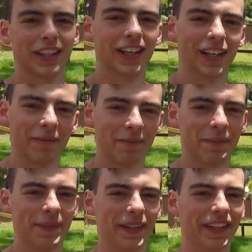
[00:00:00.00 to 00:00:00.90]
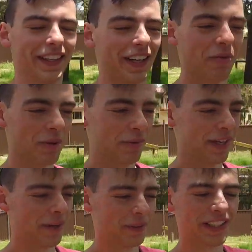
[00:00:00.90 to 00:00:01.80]
I wouldn't be
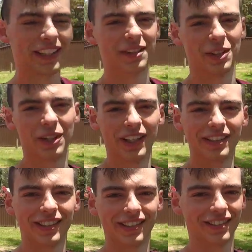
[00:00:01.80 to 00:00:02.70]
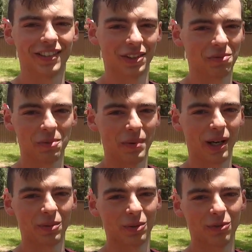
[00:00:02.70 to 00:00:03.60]
able to get the tyres because I wouldn't be
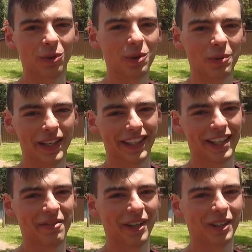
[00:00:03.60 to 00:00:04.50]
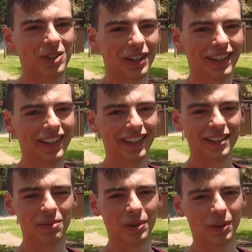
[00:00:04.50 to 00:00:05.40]
able to afford them without that voucher,
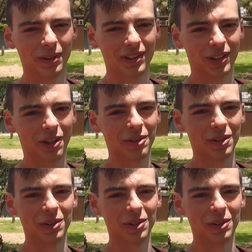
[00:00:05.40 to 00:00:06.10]
to be honest, so I really do